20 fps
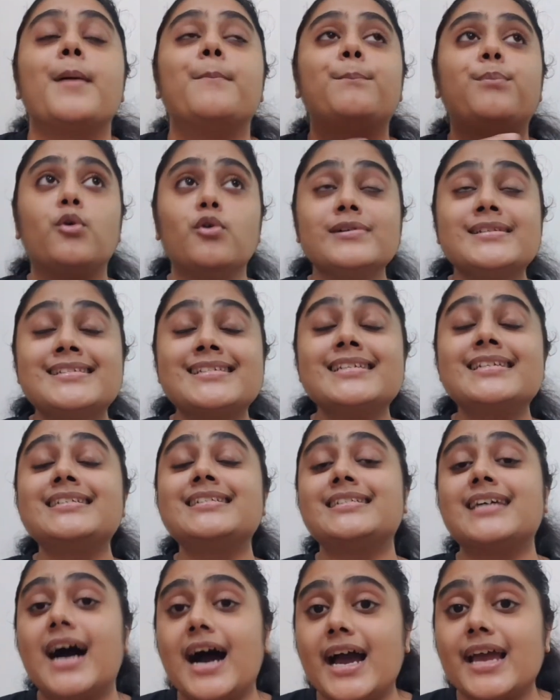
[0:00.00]
Post at a
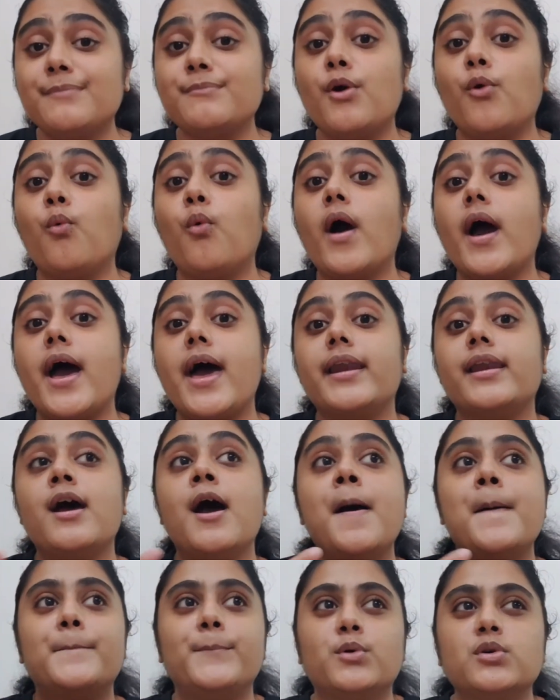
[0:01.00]
time when
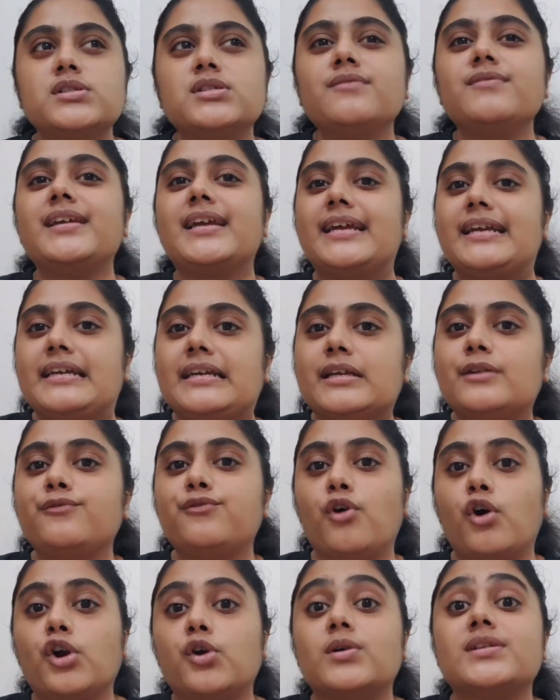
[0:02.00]
most of the Indian
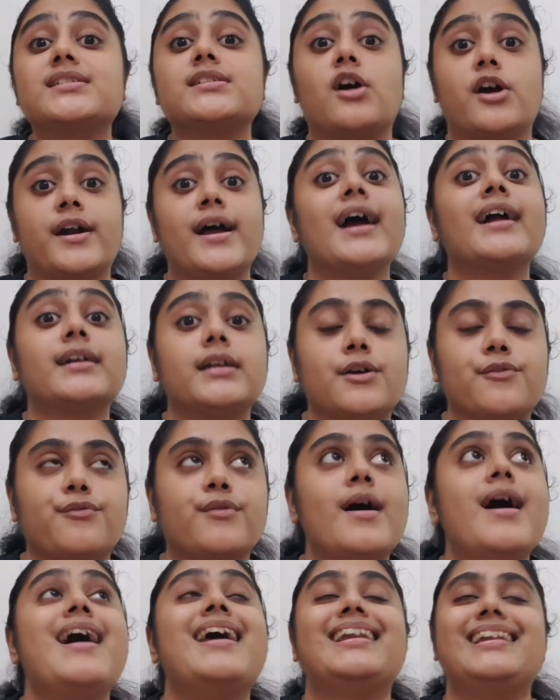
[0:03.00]
followers are active.
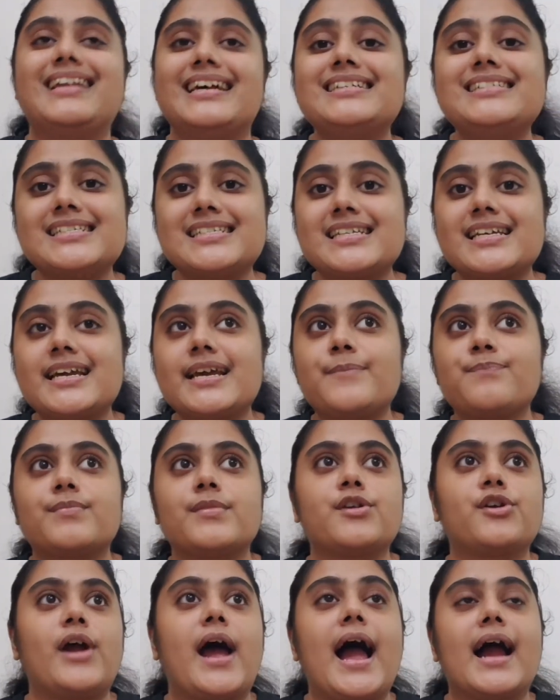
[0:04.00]
Let's say
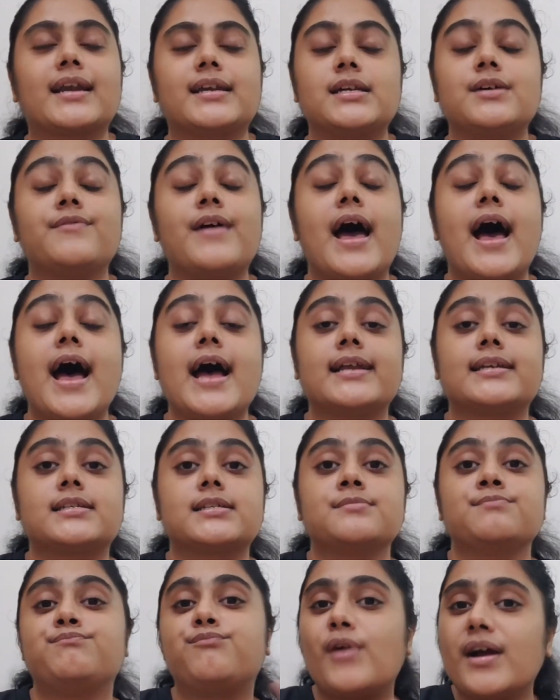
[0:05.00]
they're active at
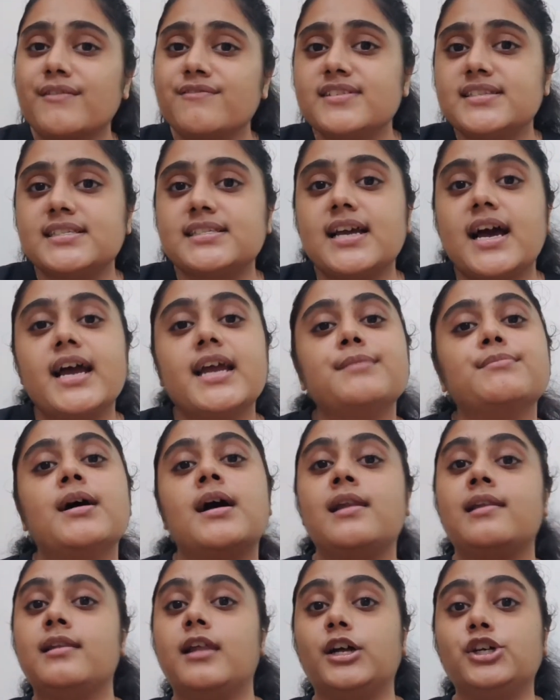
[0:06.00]
breakfast time,
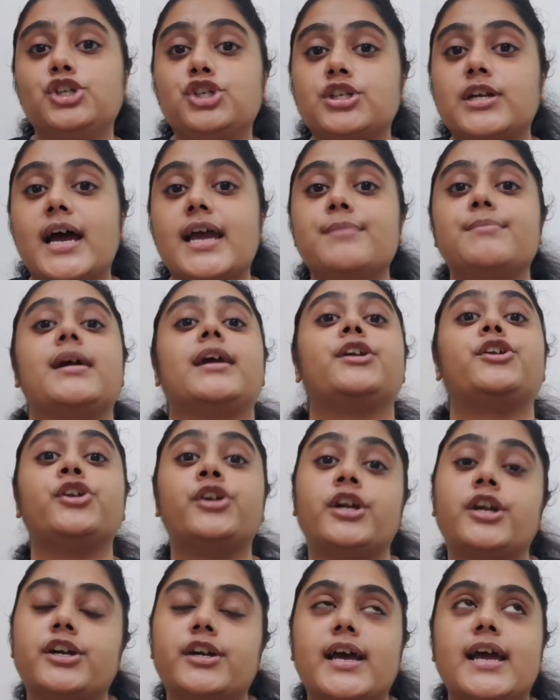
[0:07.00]
lunchtime, and
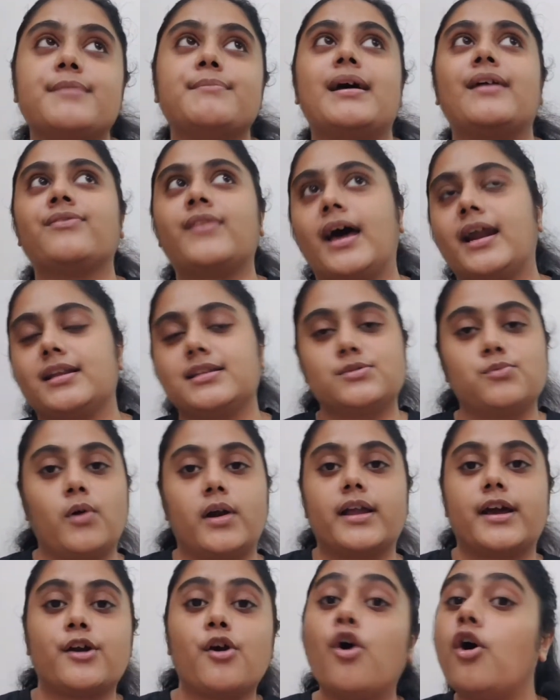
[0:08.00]
dinner time, and that is what
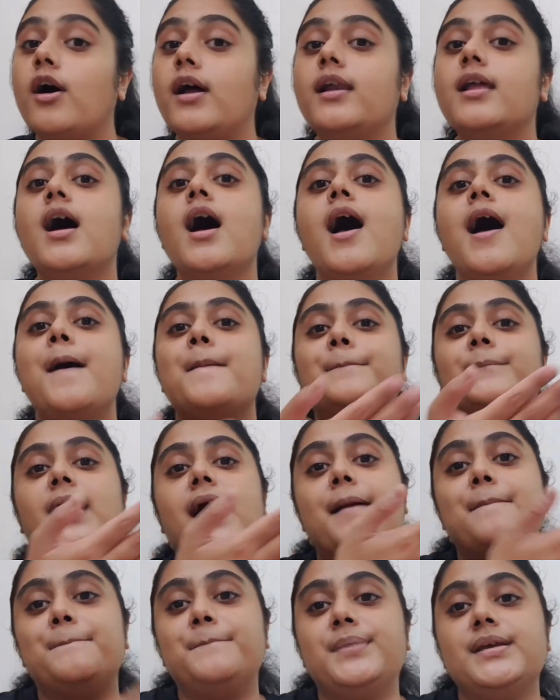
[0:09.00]
I call
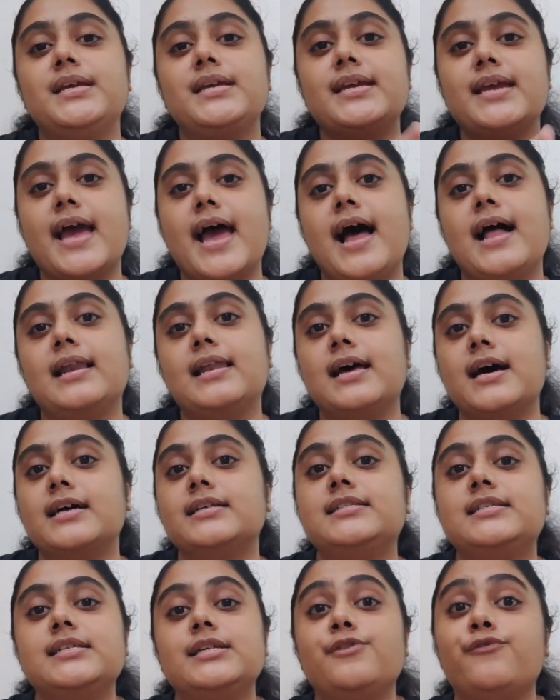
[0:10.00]
my
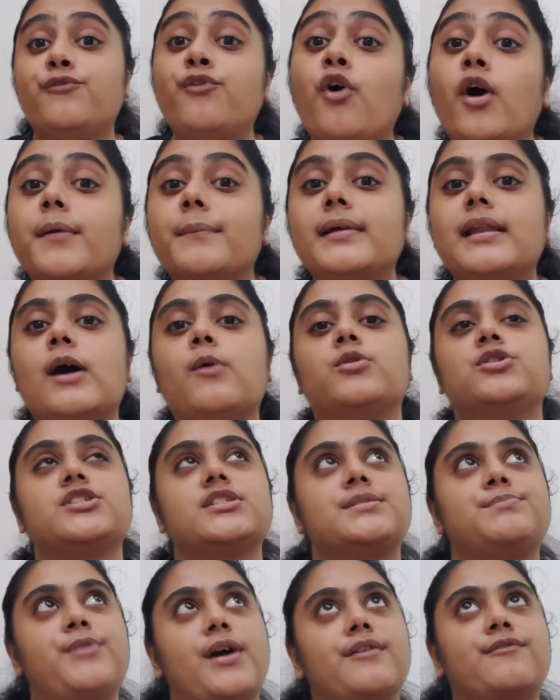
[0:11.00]
BLD formula, which
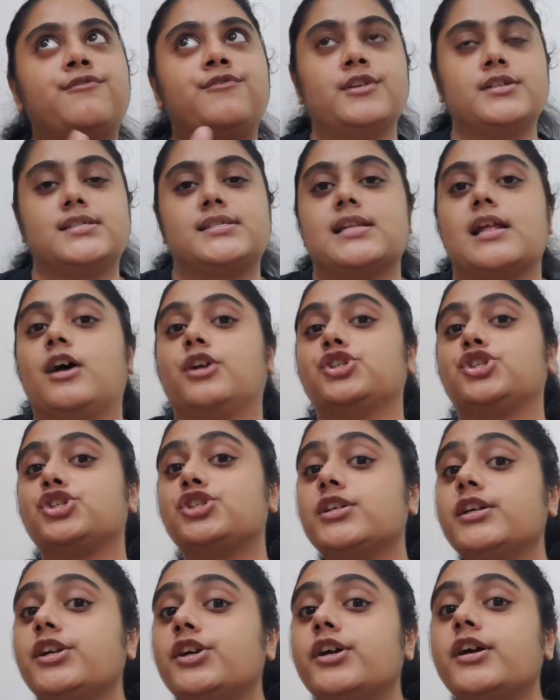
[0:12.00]
is breakfast, lunch,
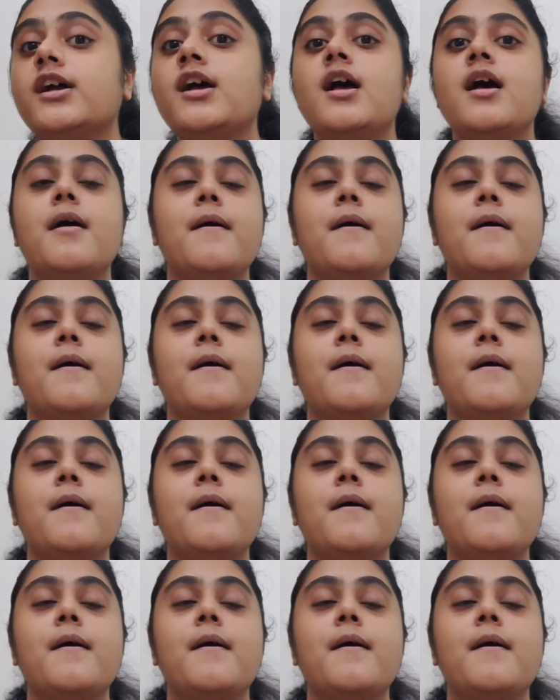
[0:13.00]
dinner.